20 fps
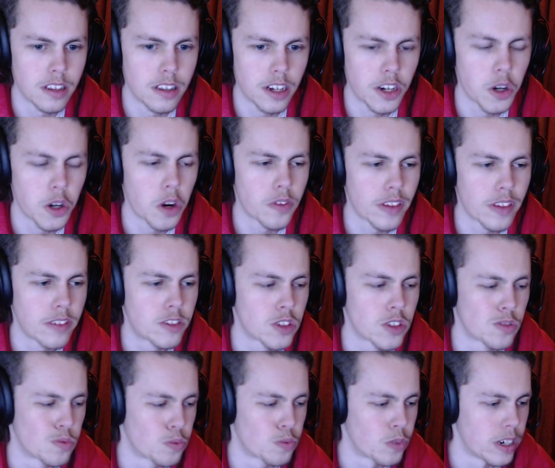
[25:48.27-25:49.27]
I don't know if they've
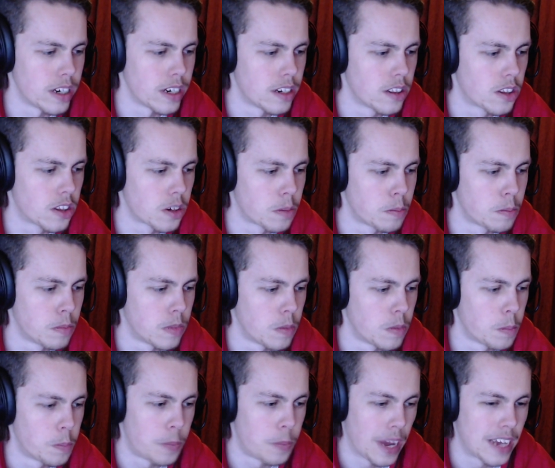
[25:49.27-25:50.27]
just written them
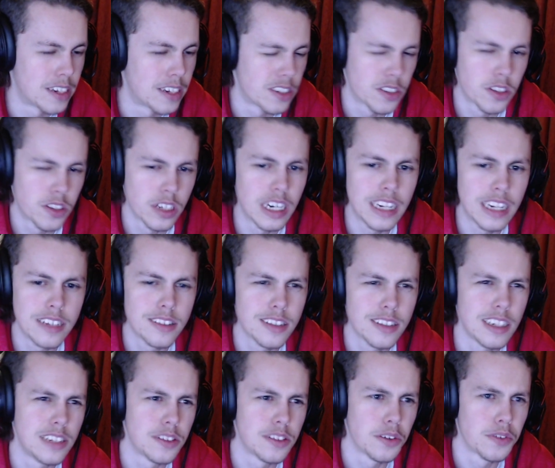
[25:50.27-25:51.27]
better than in
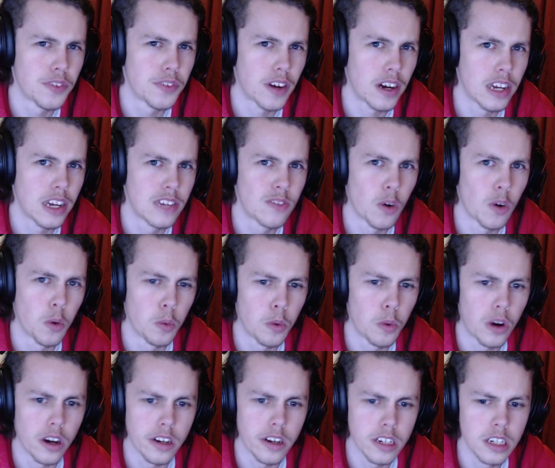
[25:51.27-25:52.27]
season five or
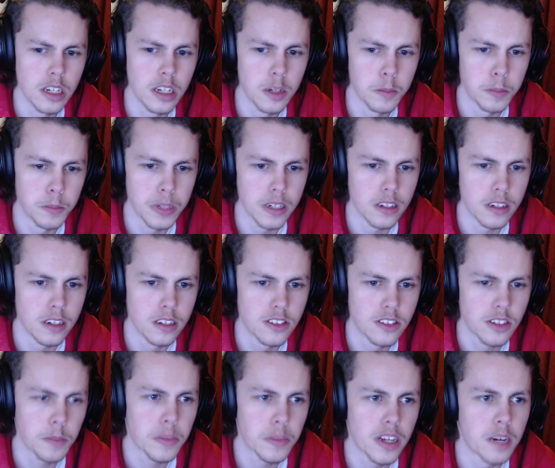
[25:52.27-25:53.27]
what, but
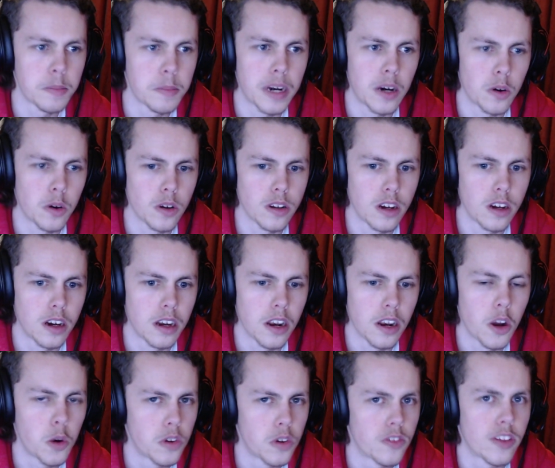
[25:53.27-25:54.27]
something about a
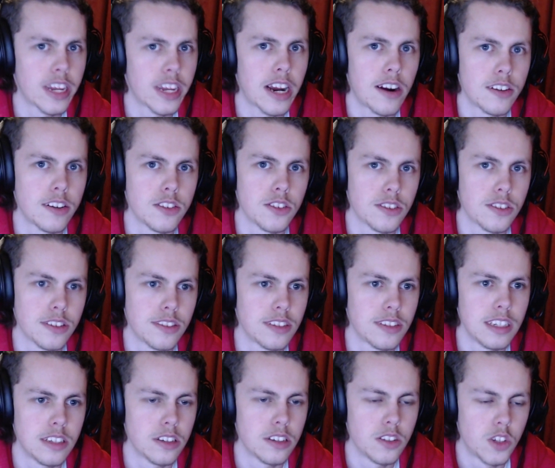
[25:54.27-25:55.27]
load of the characters this
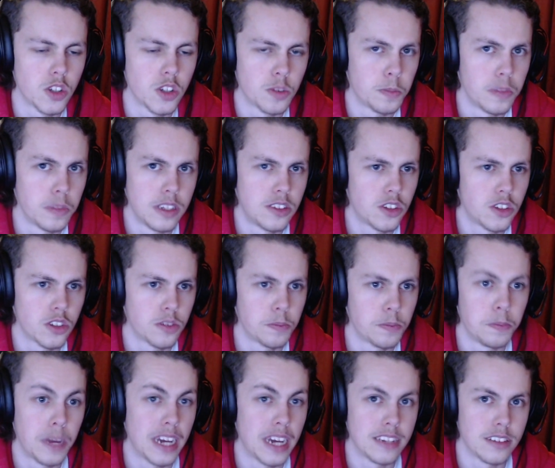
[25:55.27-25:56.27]
season is just is just
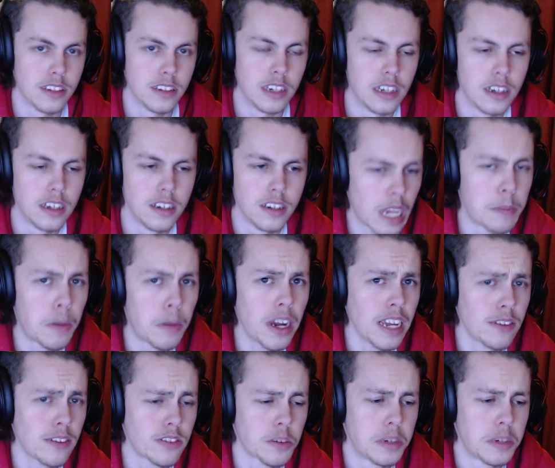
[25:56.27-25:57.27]
better. It might
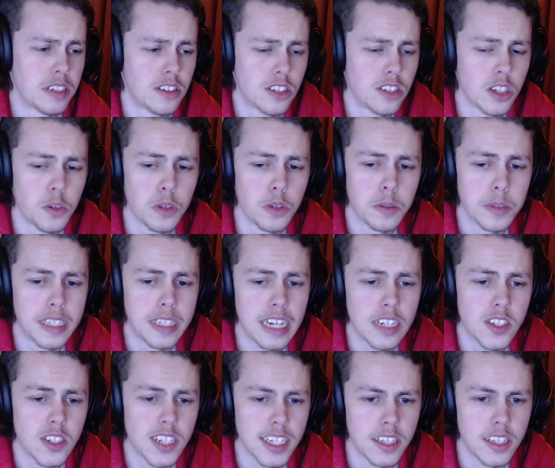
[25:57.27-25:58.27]
have something to do with
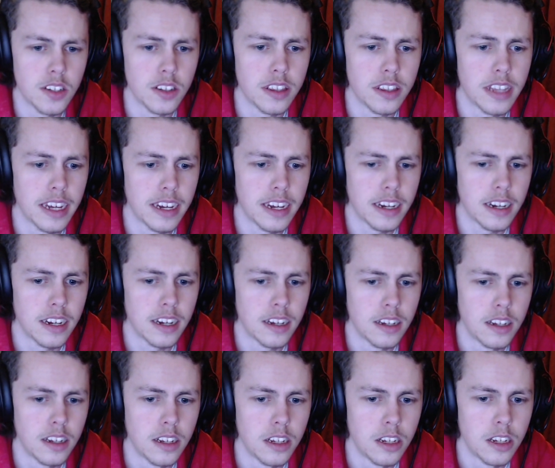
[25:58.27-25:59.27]
potentially that they're
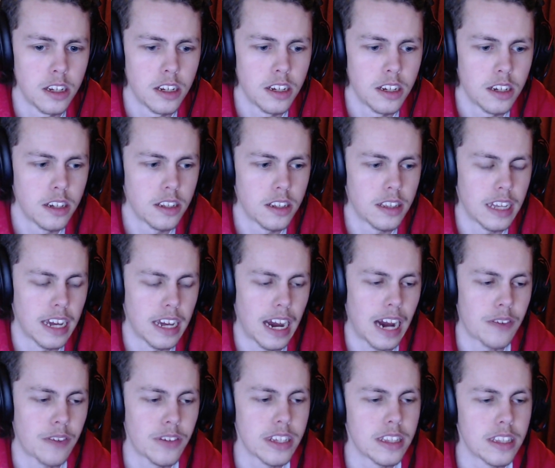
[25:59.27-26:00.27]
they're
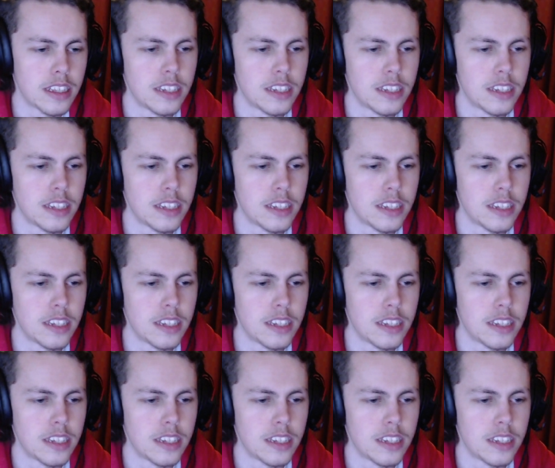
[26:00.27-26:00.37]
having